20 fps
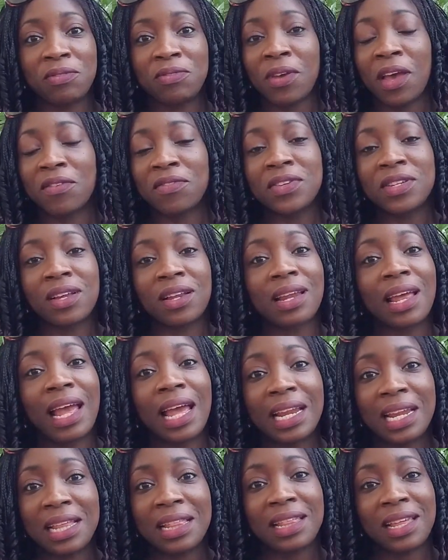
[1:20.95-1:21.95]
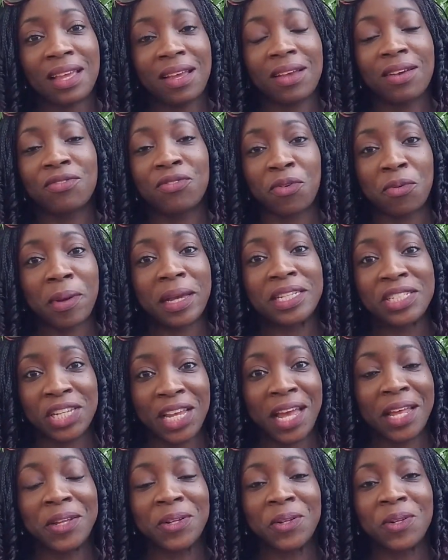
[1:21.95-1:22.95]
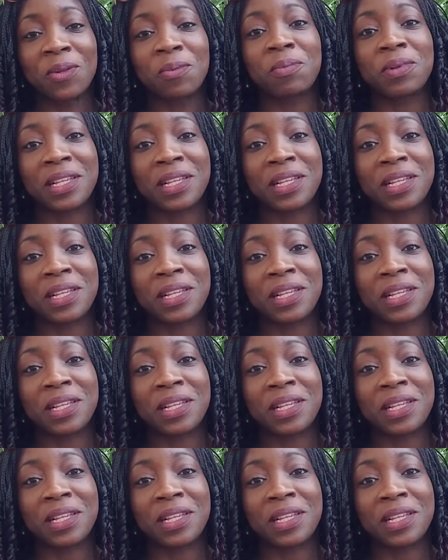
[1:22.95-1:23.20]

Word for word: If you haven't done anything for my channel,